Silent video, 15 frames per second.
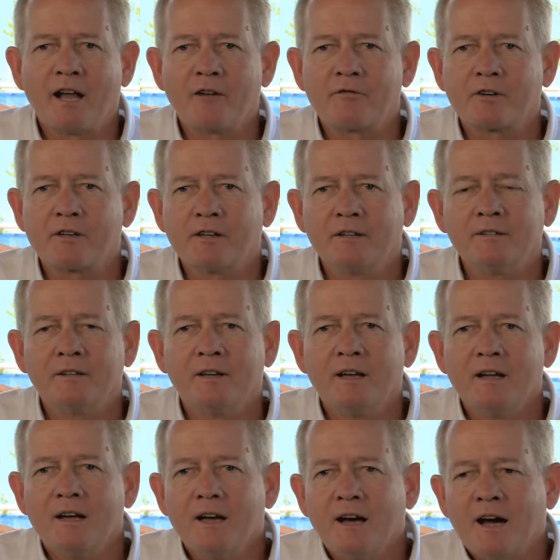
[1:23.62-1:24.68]
in Africa.
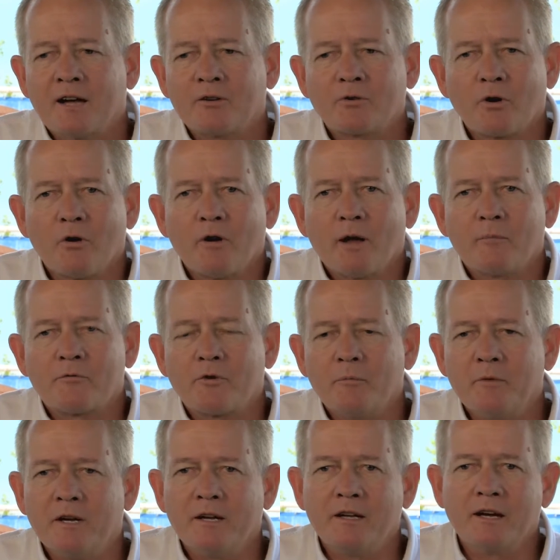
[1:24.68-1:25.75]
I'd grown up
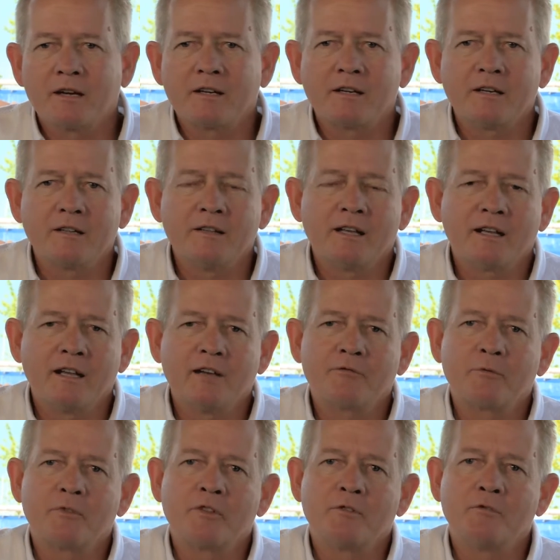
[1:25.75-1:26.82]
from being a young kid that
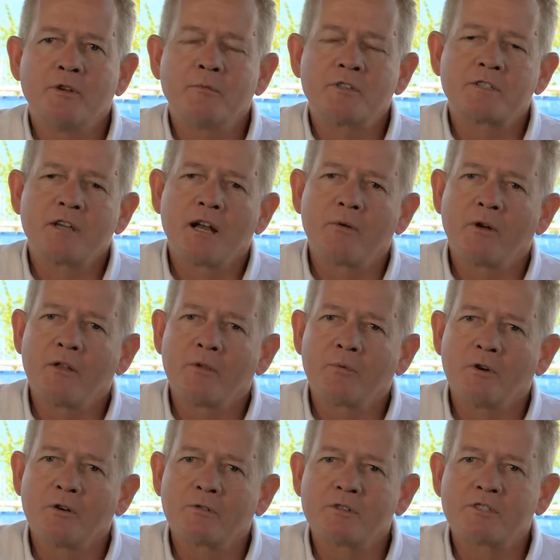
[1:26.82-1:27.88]
left with the dream to sail around the
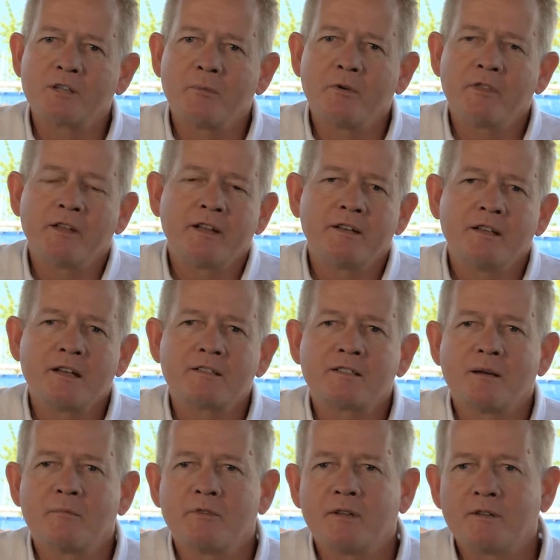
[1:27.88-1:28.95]
world to someone that had done
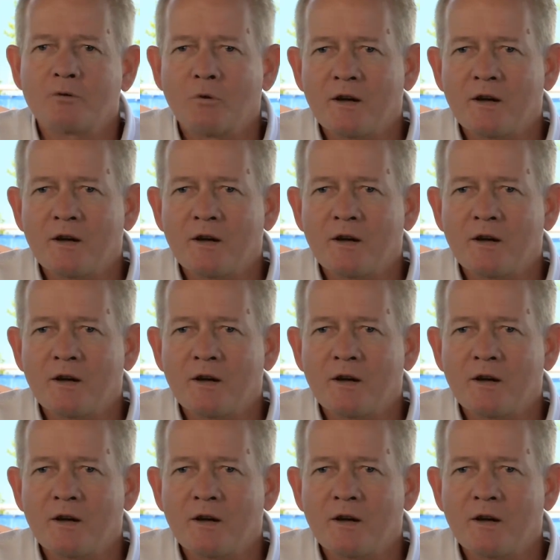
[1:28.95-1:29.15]
something